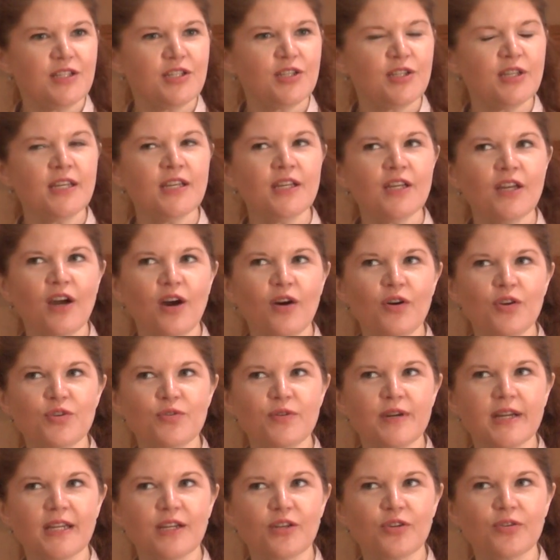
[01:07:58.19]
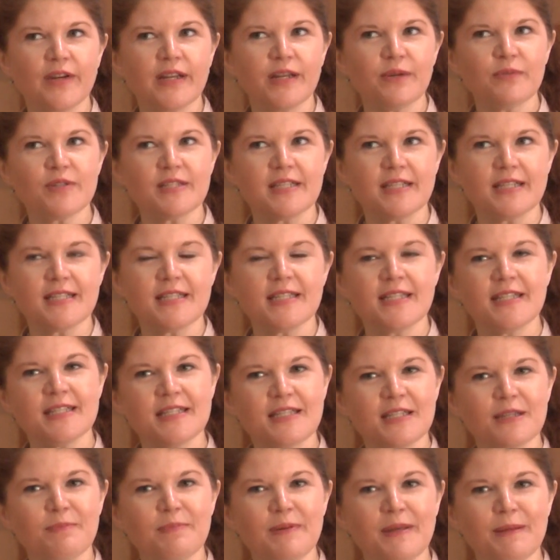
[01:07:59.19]
See how you can create
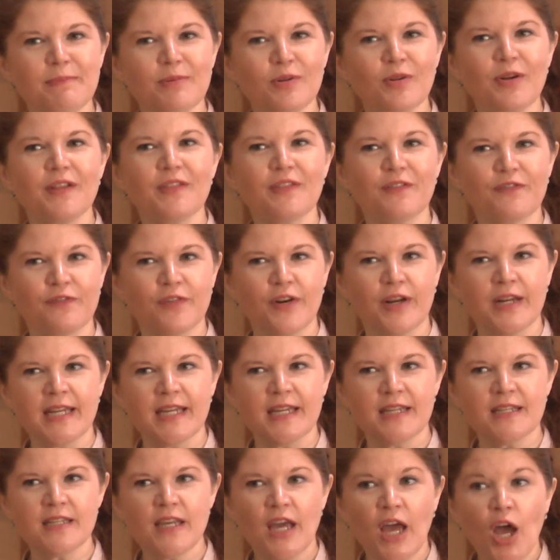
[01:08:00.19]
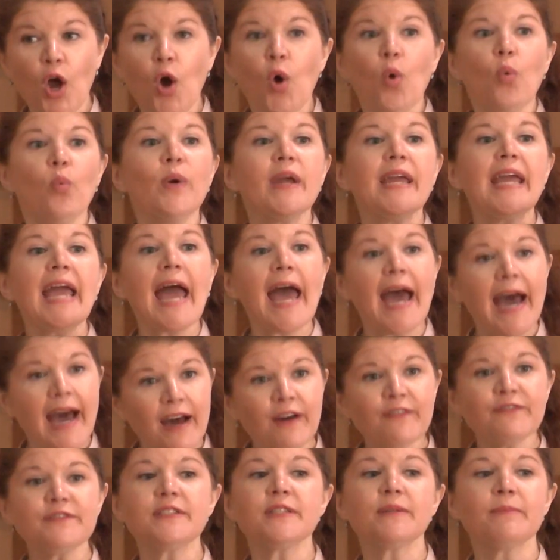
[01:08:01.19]
resistance in people on the front end? We
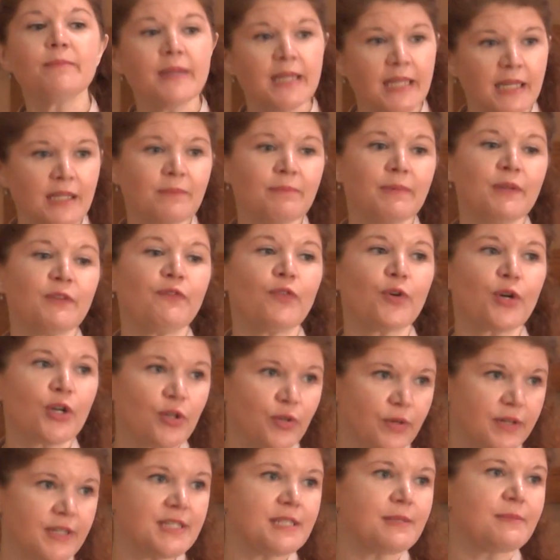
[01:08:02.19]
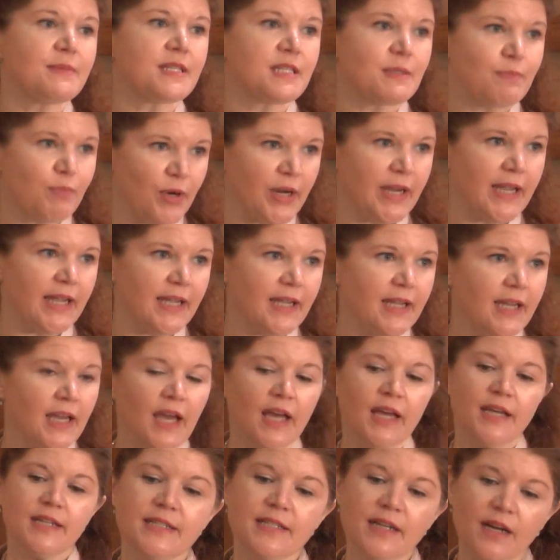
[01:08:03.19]
have to meet before Christmas break
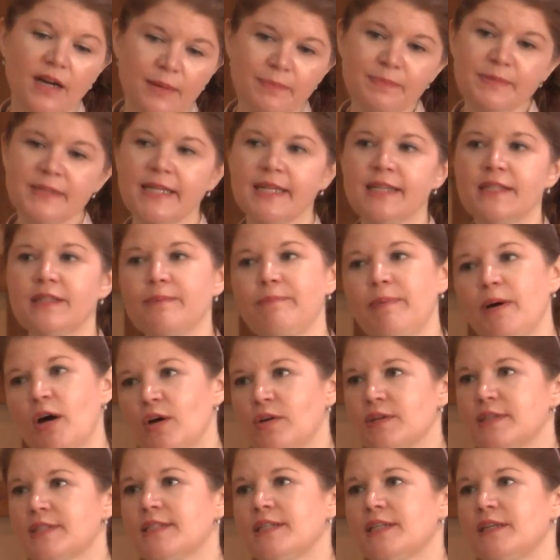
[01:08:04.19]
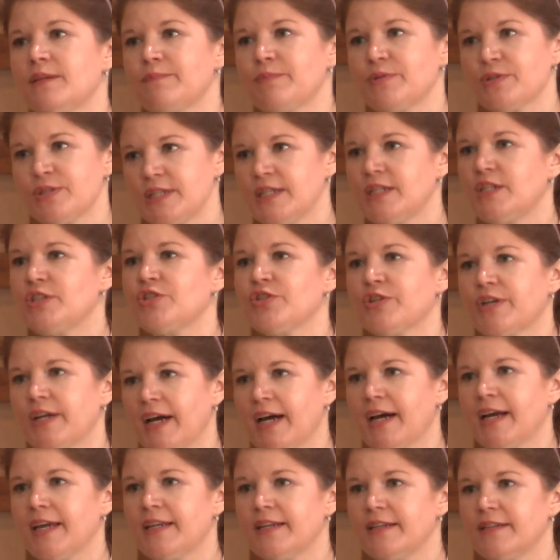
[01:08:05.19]
to update the policy and procedure
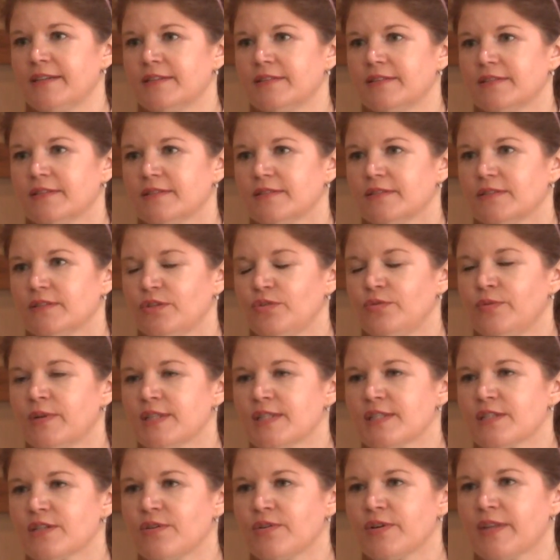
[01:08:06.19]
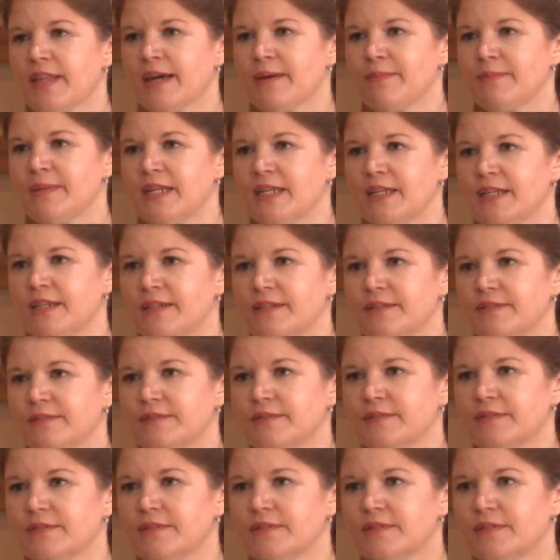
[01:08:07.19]
guide. Who wants to go to that meeting?
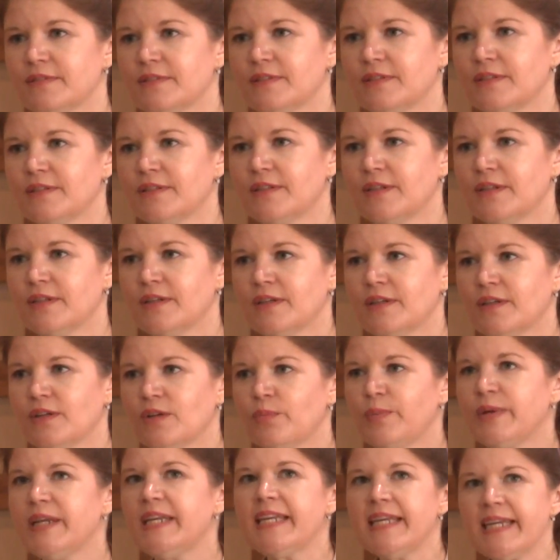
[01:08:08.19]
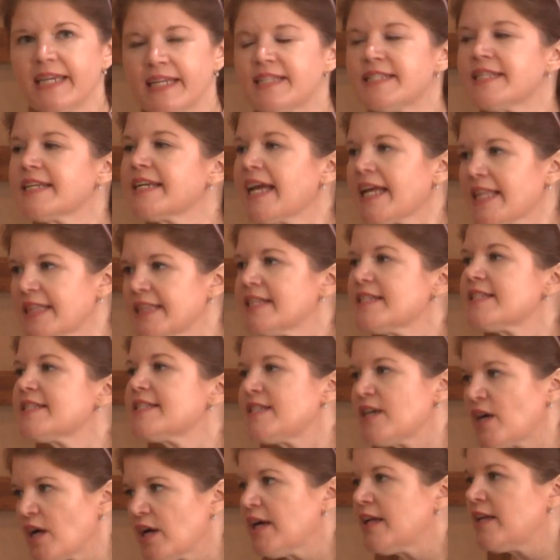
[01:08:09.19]
we need to get this
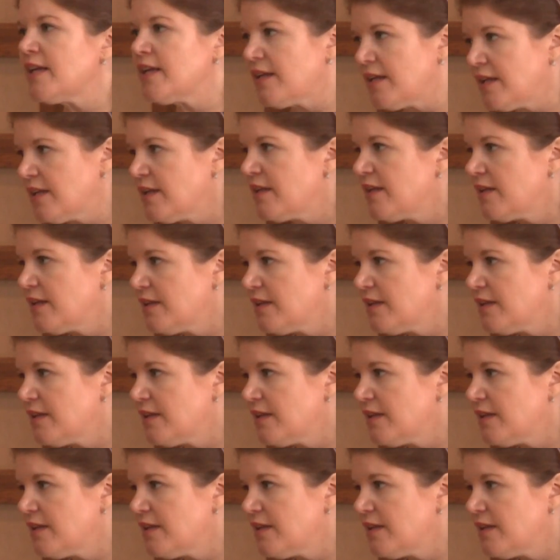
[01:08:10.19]
done.